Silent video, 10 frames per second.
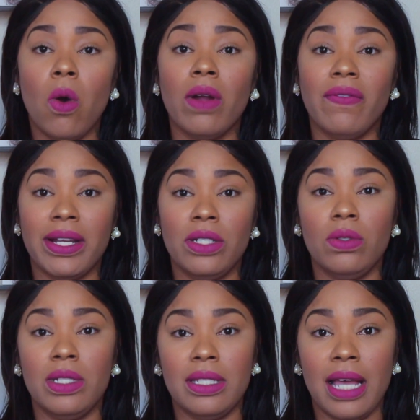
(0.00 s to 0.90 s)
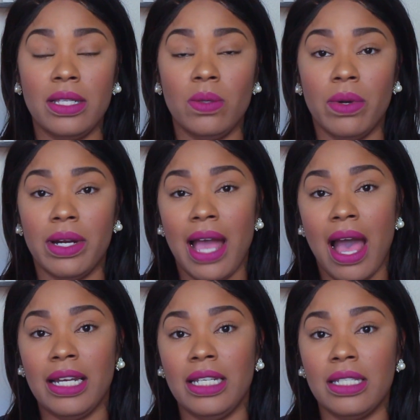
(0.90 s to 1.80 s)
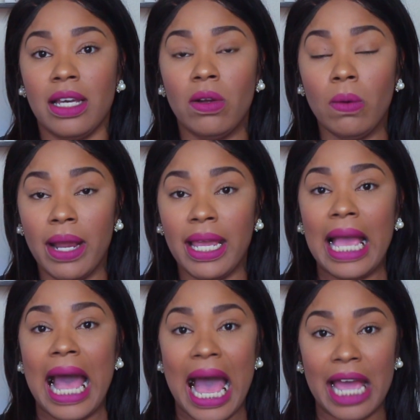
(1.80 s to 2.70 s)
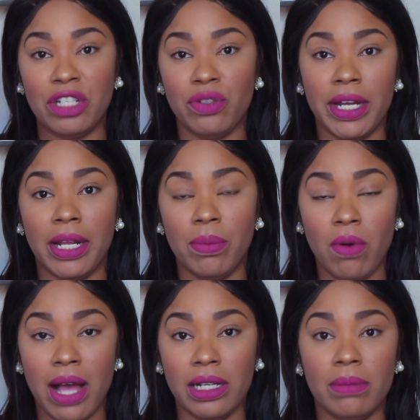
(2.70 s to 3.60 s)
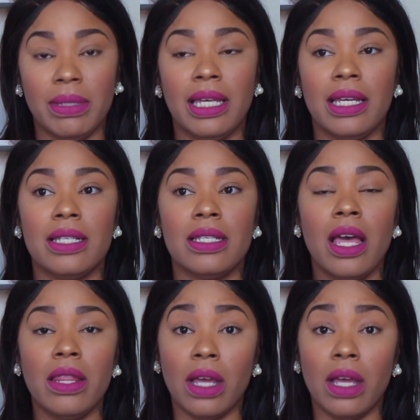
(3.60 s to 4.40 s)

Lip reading: or if I do decide to wear that, I need a great hydrating product because